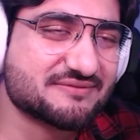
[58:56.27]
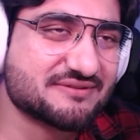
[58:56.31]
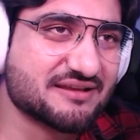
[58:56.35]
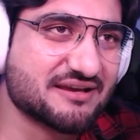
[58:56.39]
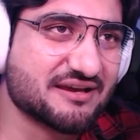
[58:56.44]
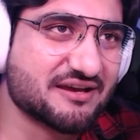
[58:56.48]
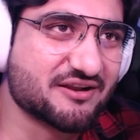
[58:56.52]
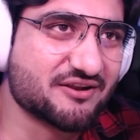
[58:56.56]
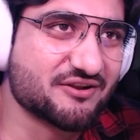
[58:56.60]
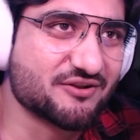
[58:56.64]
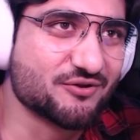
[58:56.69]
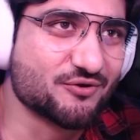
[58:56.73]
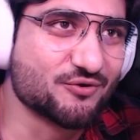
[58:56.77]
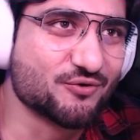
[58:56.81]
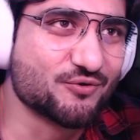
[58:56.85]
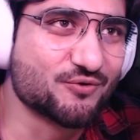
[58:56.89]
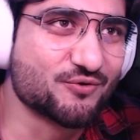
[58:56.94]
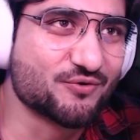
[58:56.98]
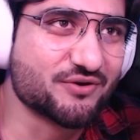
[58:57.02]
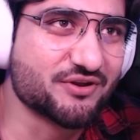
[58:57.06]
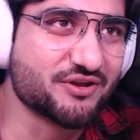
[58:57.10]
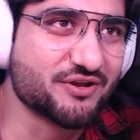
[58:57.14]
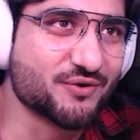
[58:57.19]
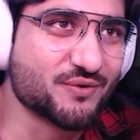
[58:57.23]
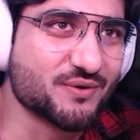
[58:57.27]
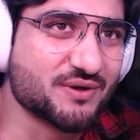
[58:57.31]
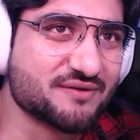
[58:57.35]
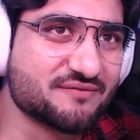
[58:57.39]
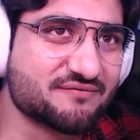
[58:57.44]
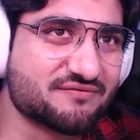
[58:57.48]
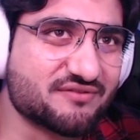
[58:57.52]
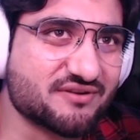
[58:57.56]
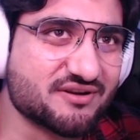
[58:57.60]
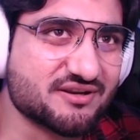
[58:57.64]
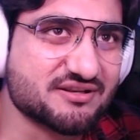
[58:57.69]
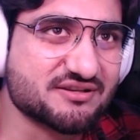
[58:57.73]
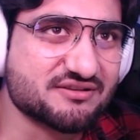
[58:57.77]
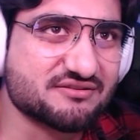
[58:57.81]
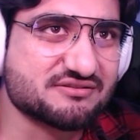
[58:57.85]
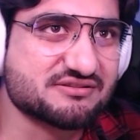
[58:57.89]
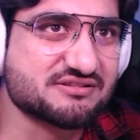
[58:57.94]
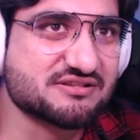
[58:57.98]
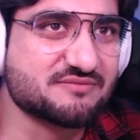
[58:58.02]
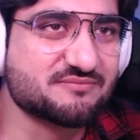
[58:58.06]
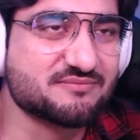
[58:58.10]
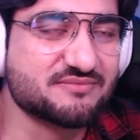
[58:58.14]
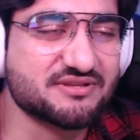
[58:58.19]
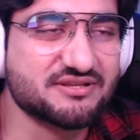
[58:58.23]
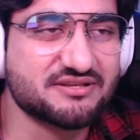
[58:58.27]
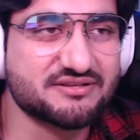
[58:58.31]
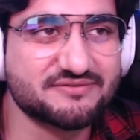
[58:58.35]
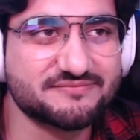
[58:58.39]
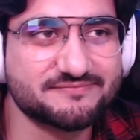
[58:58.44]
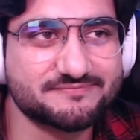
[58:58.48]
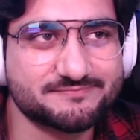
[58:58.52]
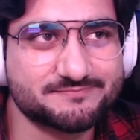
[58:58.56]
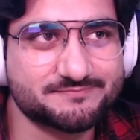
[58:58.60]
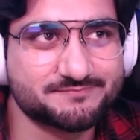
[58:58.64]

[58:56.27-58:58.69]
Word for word: I don't know, Oreo and Friend or something.